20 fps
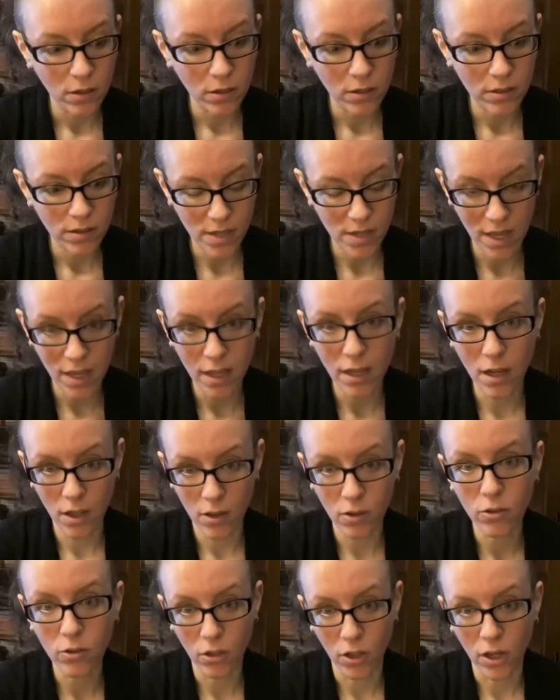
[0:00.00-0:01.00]
take
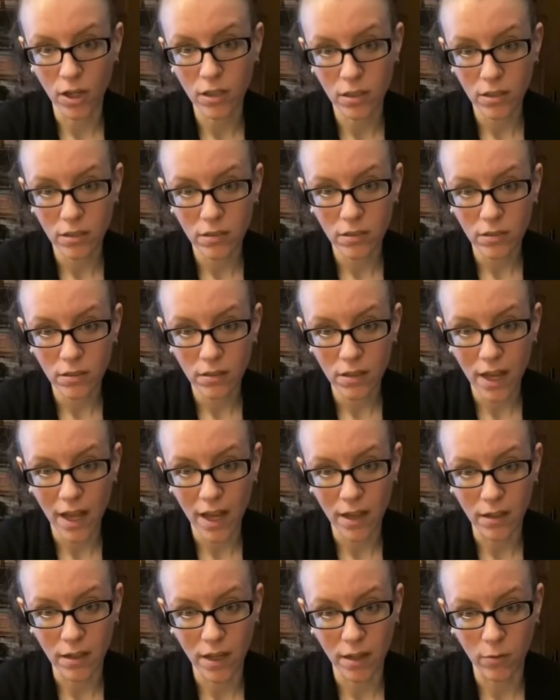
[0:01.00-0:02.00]
another look
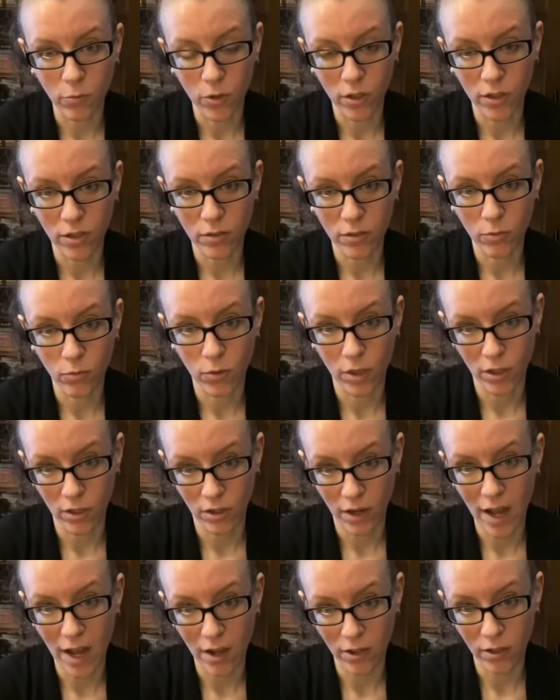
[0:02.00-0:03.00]
at
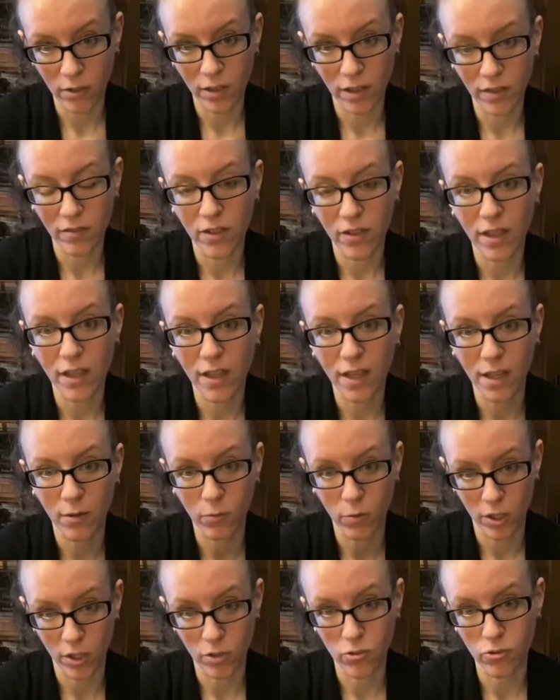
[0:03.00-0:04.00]
how you're living and
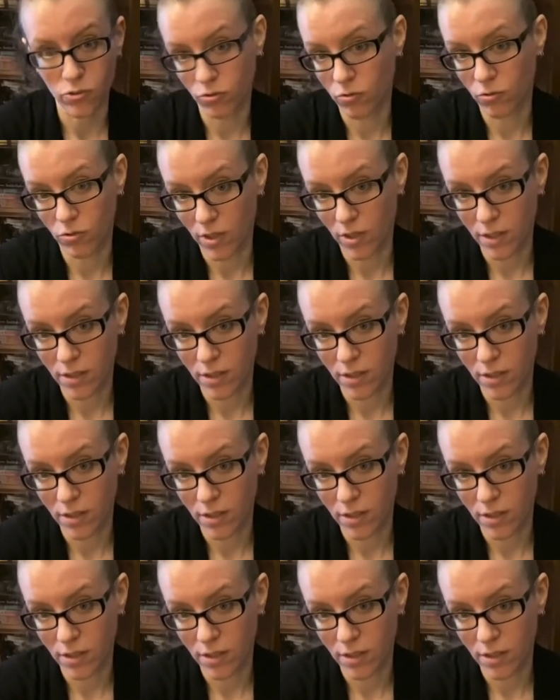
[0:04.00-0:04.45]
what your truth